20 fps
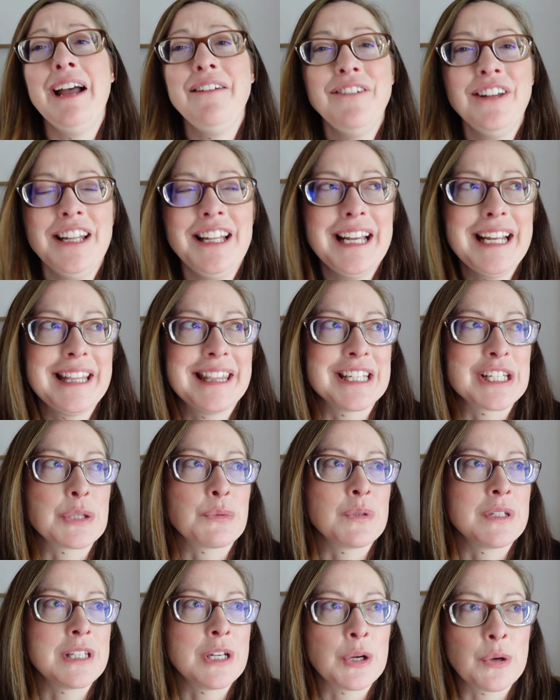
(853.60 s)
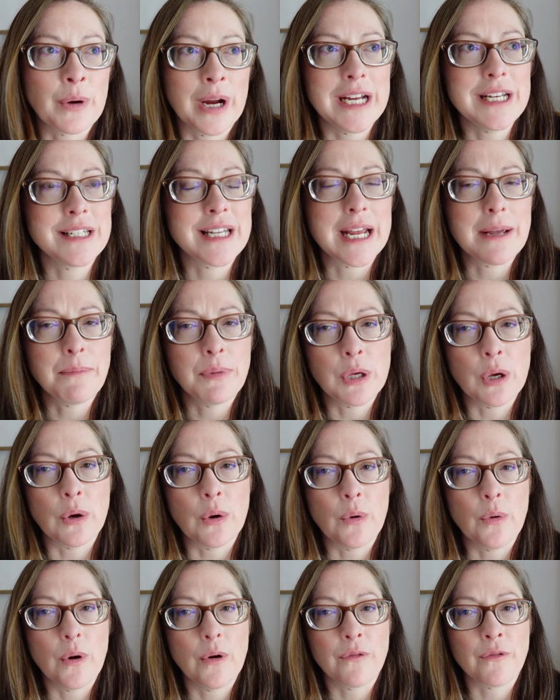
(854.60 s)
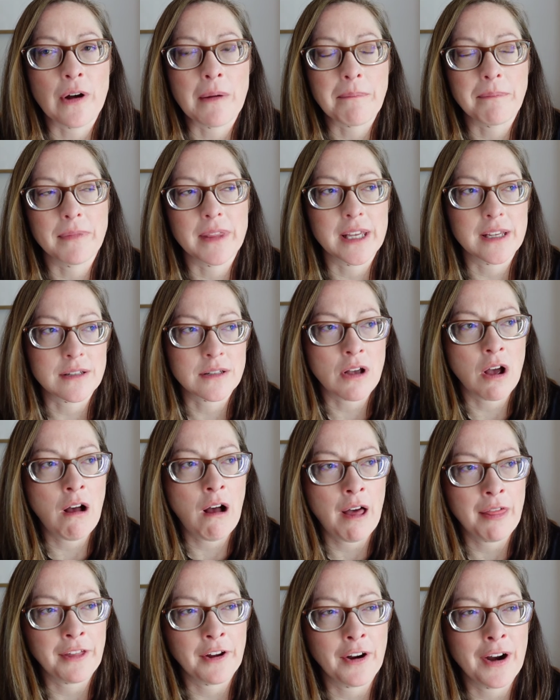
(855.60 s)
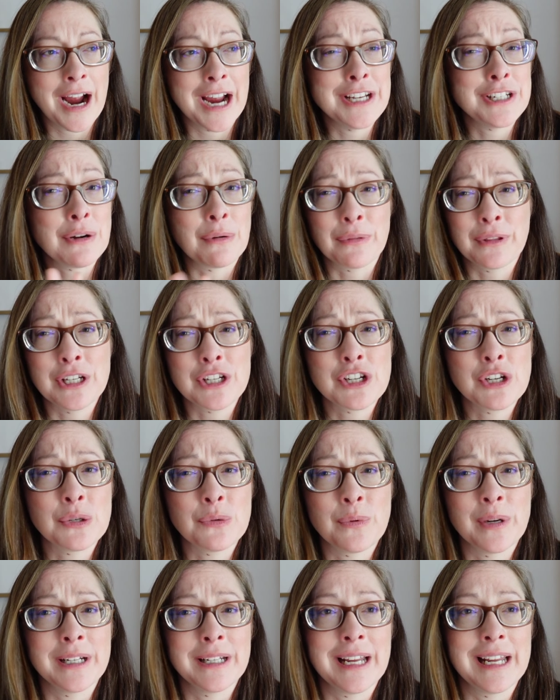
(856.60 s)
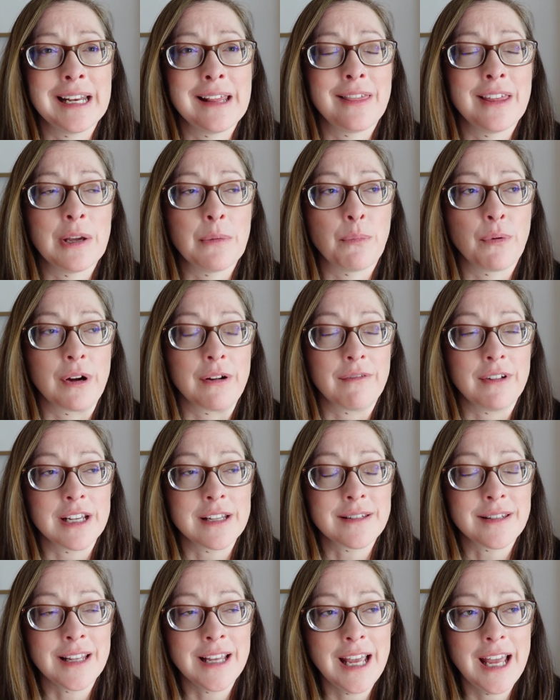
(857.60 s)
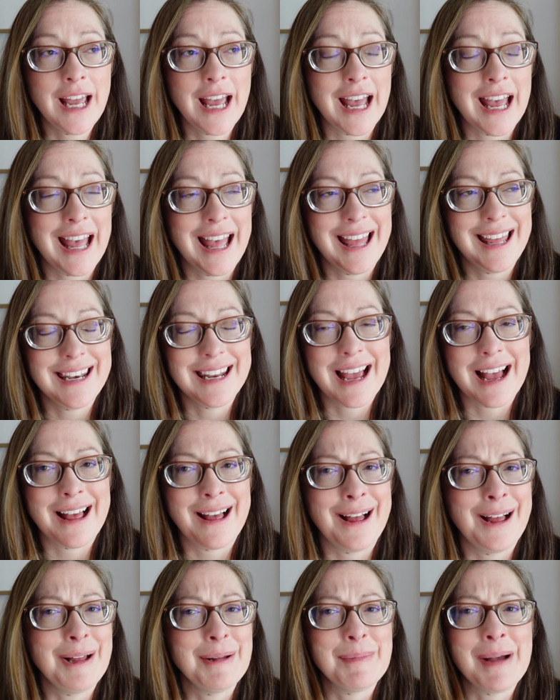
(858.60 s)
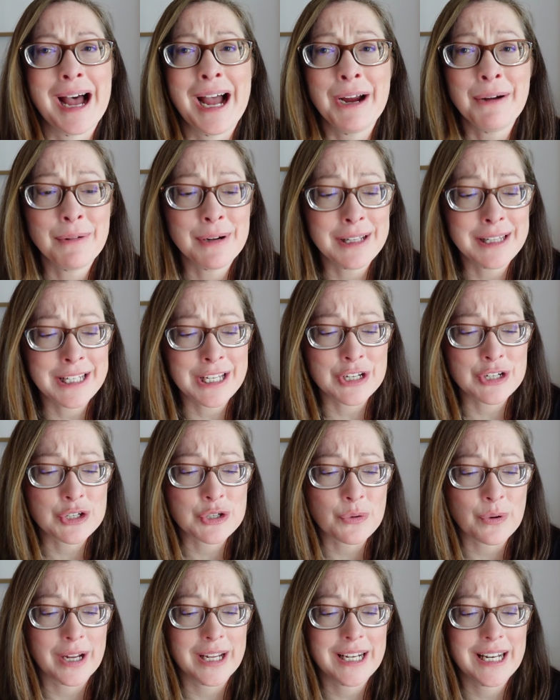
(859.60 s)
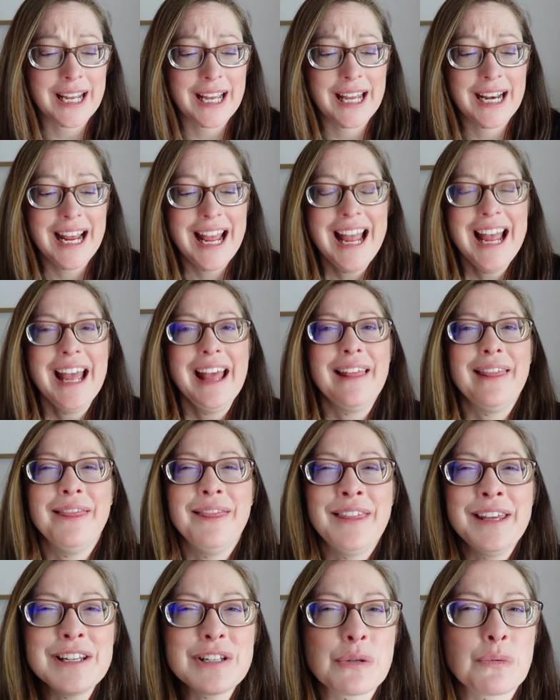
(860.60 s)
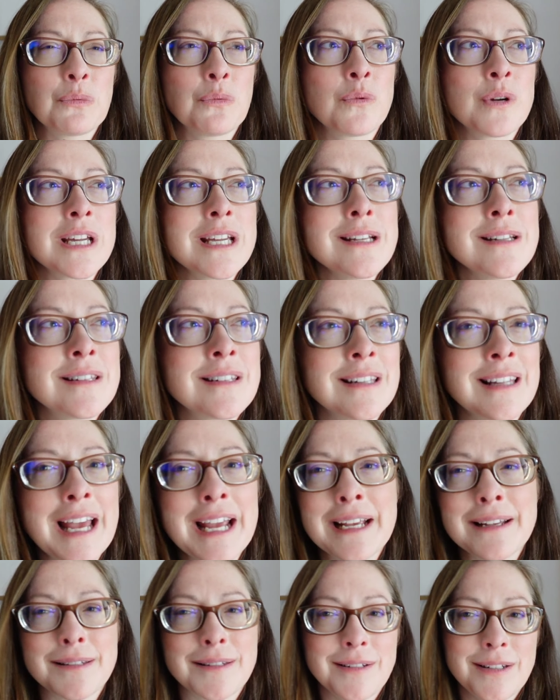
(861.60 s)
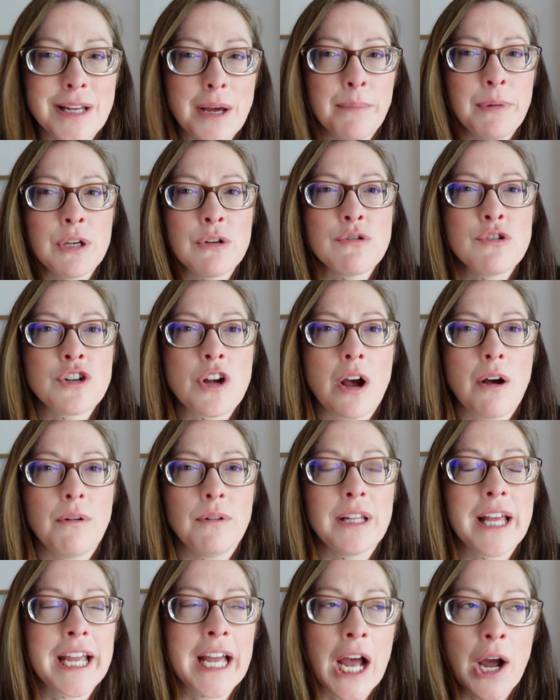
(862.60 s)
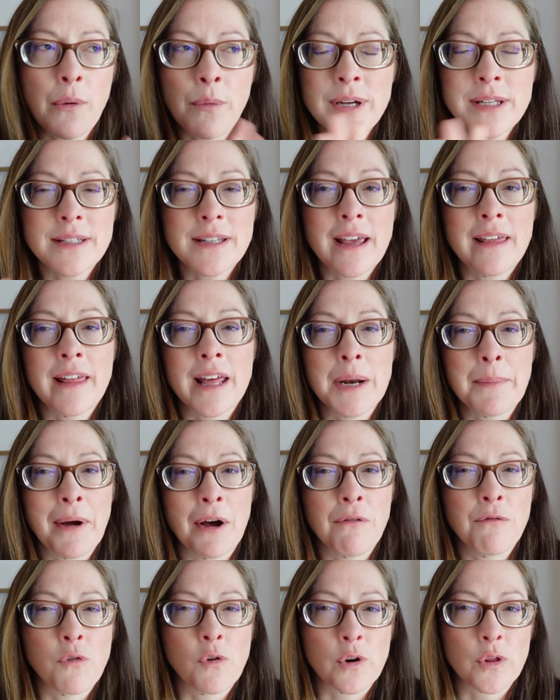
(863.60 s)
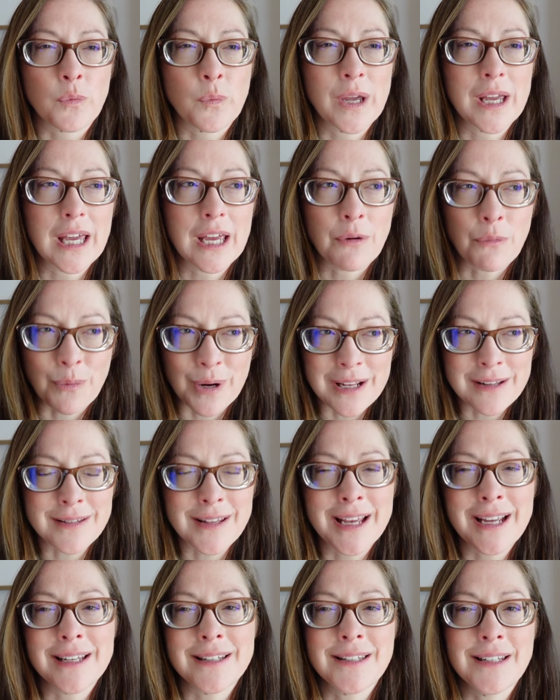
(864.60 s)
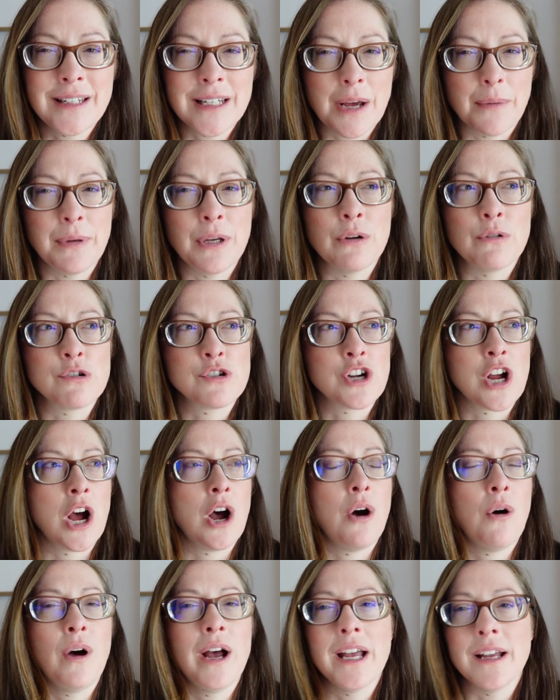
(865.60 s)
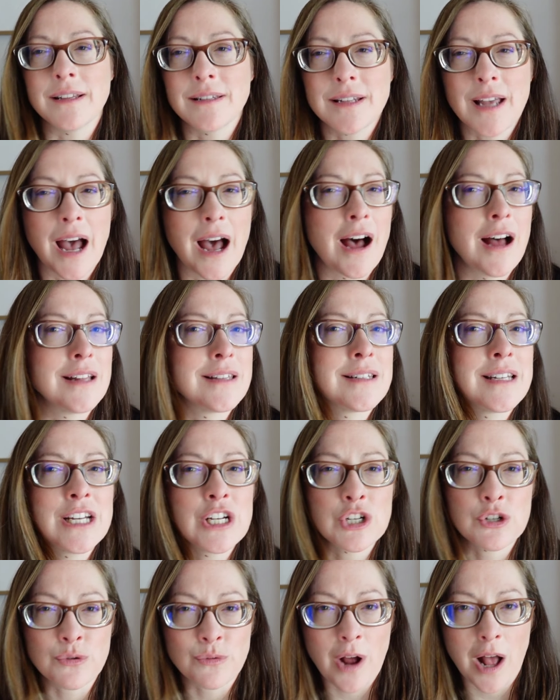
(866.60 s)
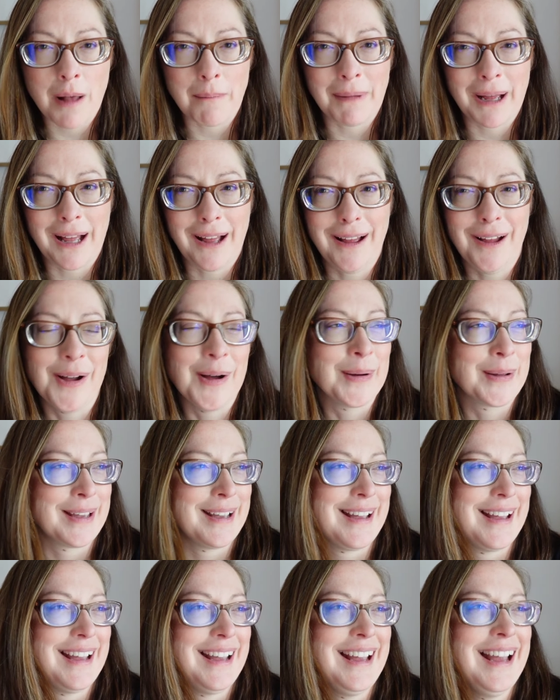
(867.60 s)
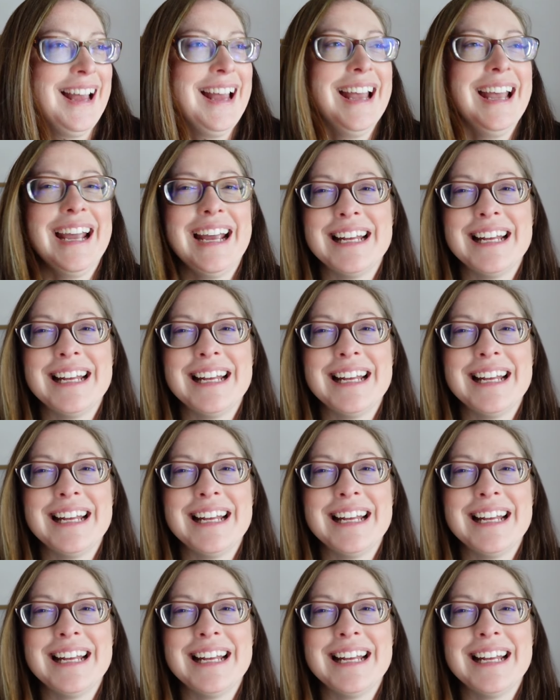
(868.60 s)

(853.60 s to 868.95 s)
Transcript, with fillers: I feel like this was a great debut from this author. I don't think she's written anything previously and um, I really enjoyed it. This reads like a CW show. Like I always say that about Fourth Wing. It reads like a CW show. It's constant drama, okay?